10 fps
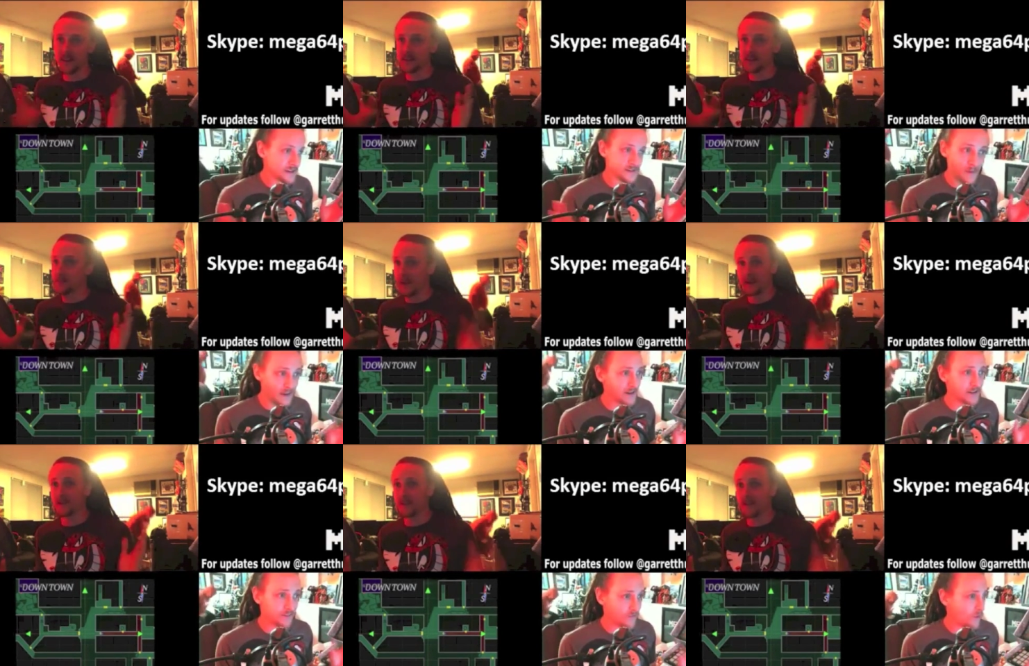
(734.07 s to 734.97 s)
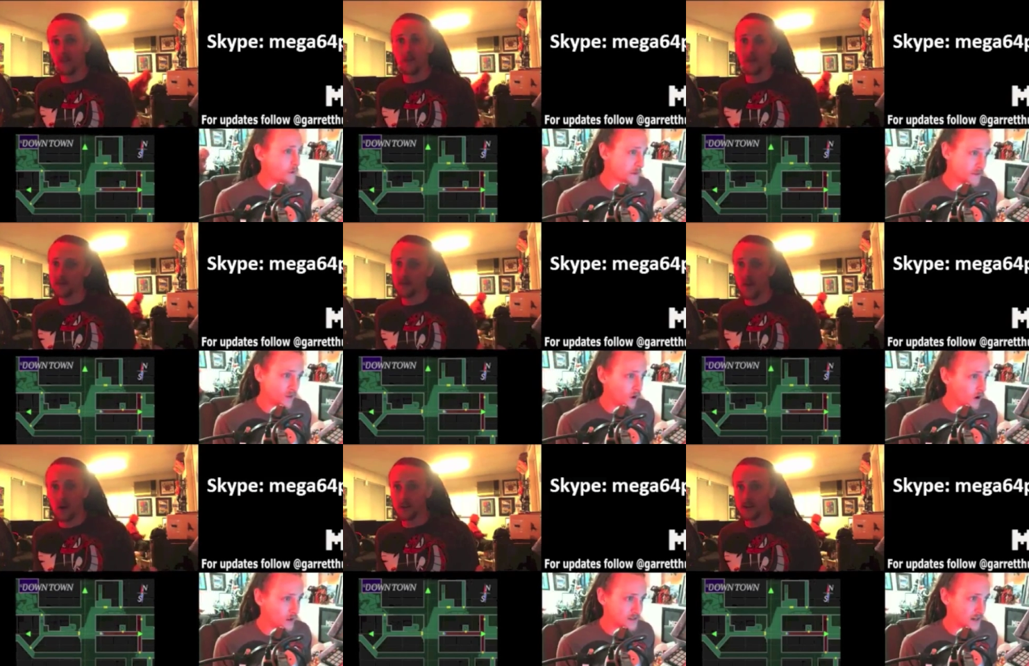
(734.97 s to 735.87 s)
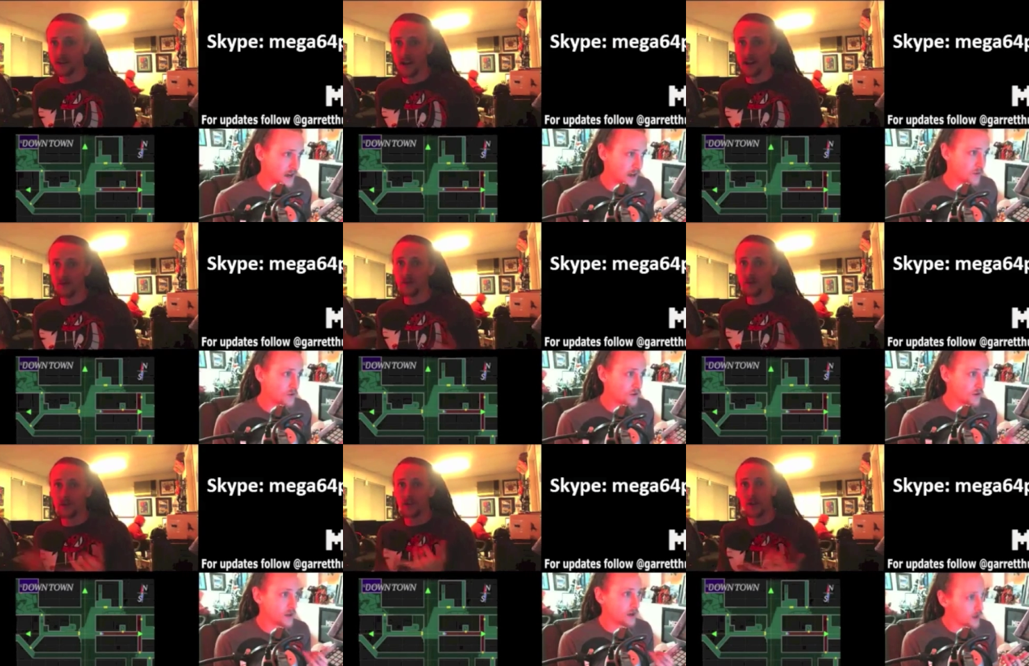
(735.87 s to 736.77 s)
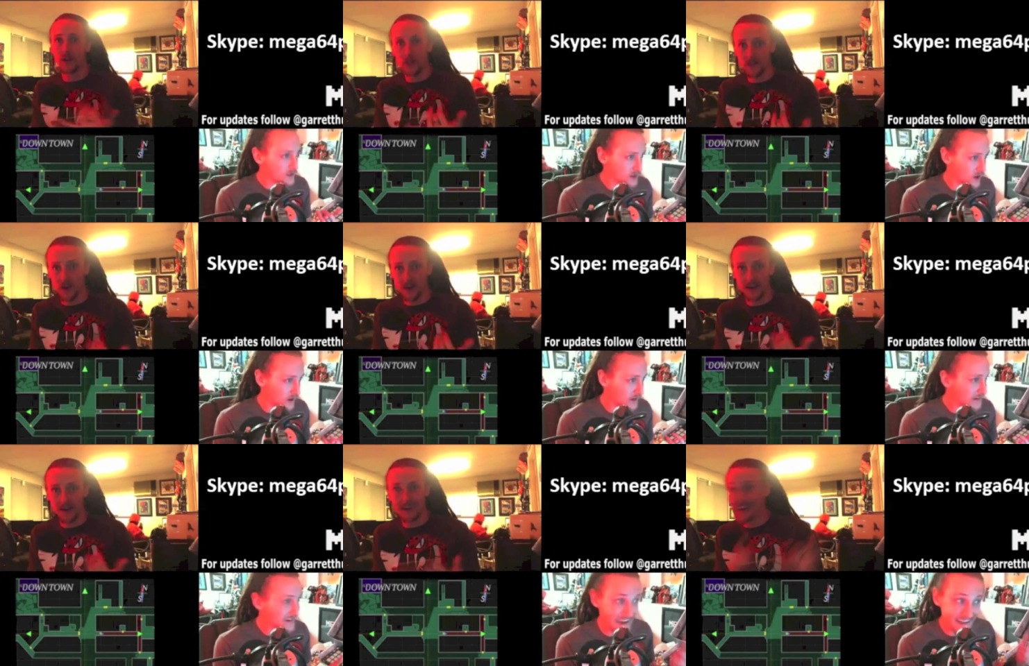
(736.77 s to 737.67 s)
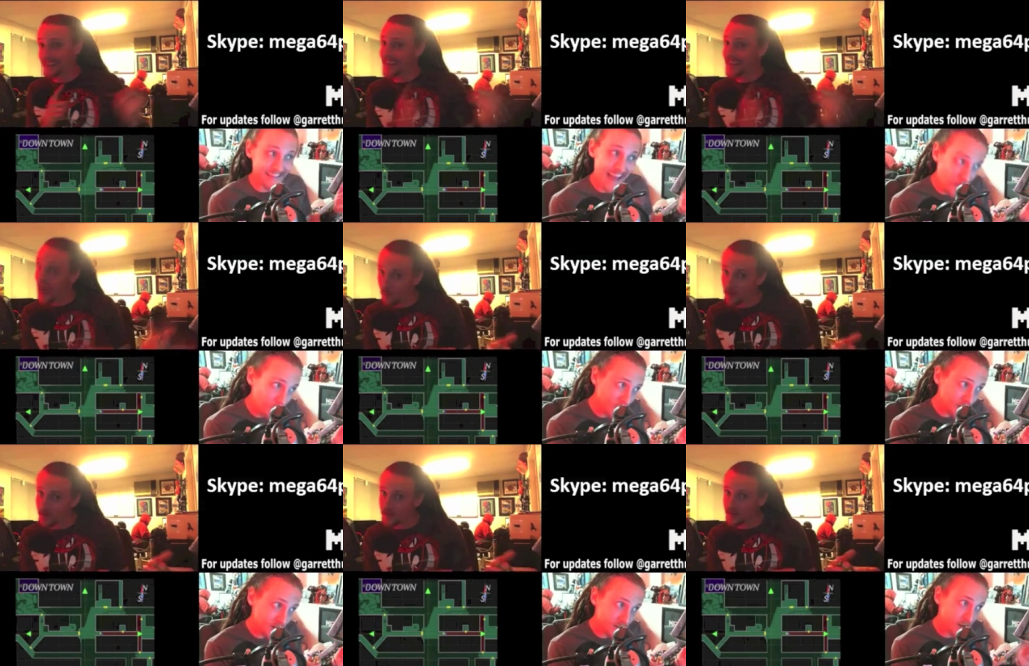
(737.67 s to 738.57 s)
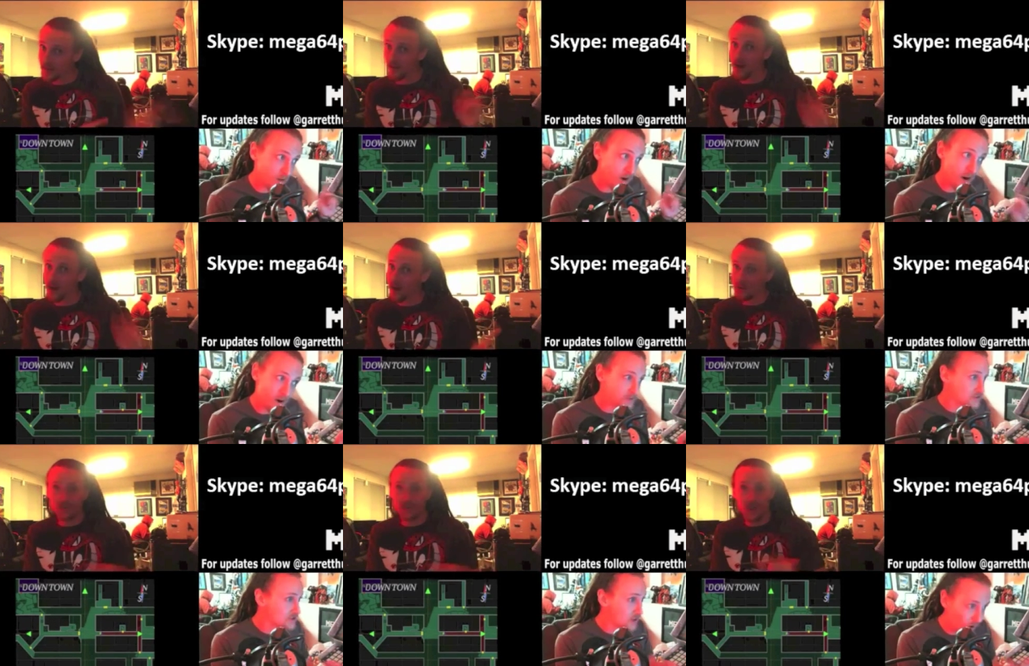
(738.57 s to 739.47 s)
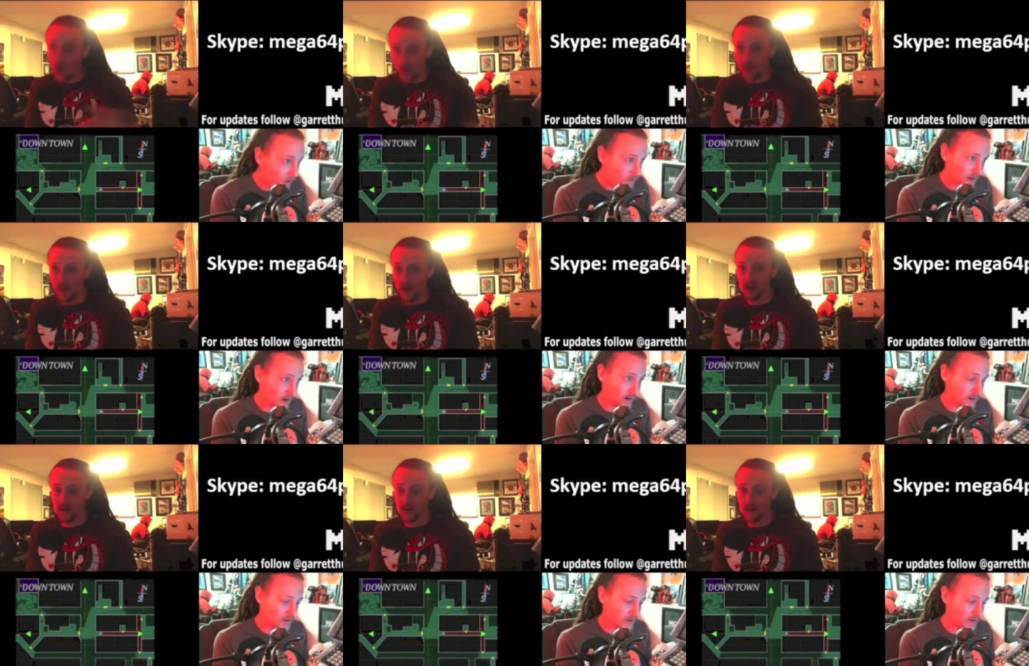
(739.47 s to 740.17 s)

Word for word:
Speaker 1: it has been an informative call tonight. You can go to Target, not that one in El Cajon. Don't go there.